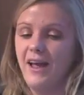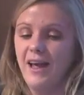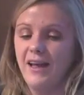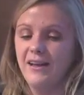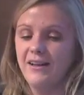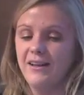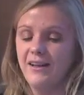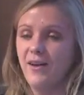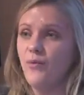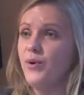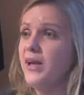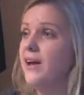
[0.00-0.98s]
And
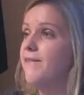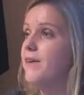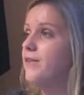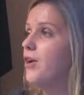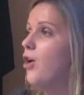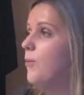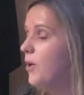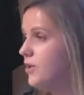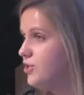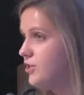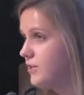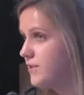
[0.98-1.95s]
we are a very
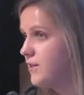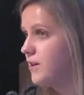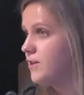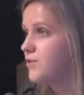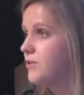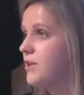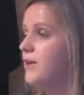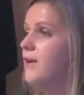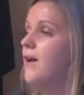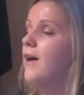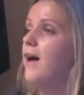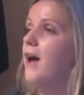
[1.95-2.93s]
homogeneous country.
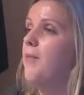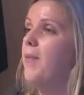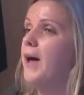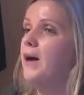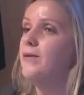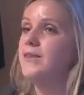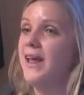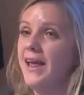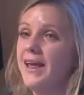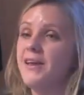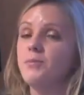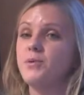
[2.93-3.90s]
About
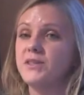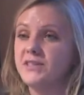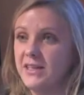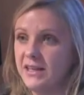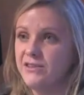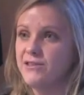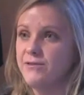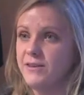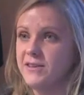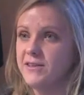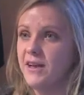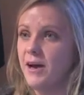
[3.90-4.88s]
80% of
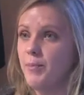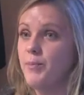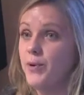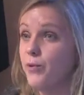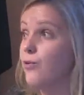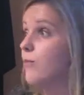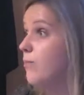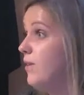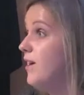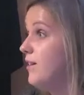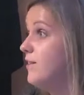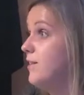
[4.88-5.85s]
us are pure
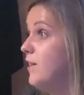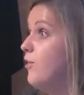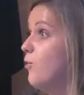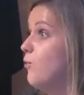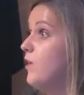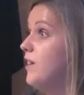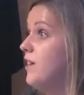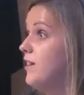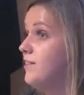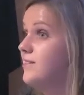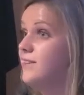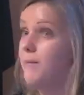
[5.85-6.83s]
blood Lithuanians.